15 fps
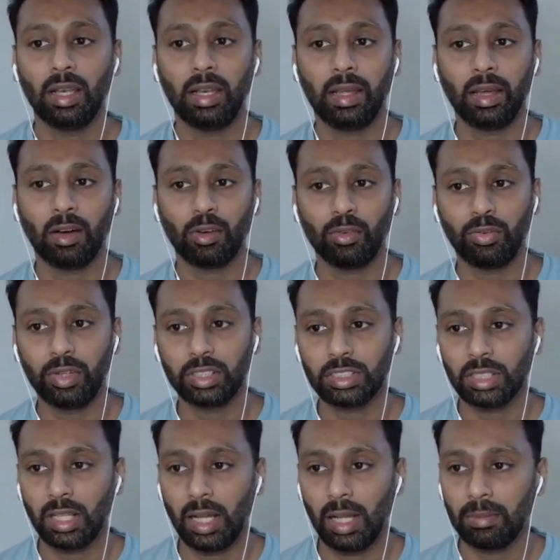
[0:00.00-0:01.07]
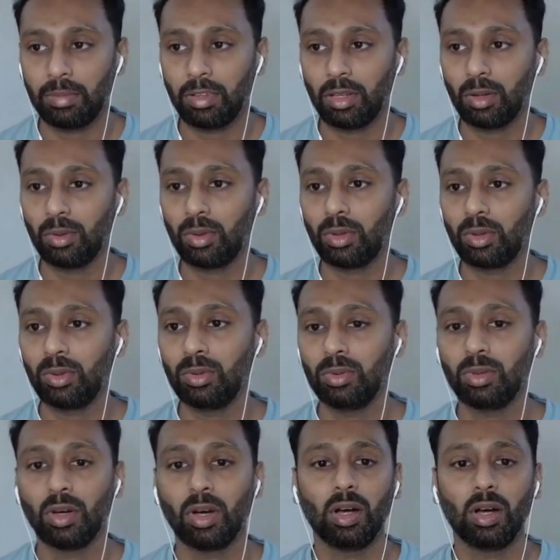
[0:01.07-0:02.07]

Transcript: layout feature helps you to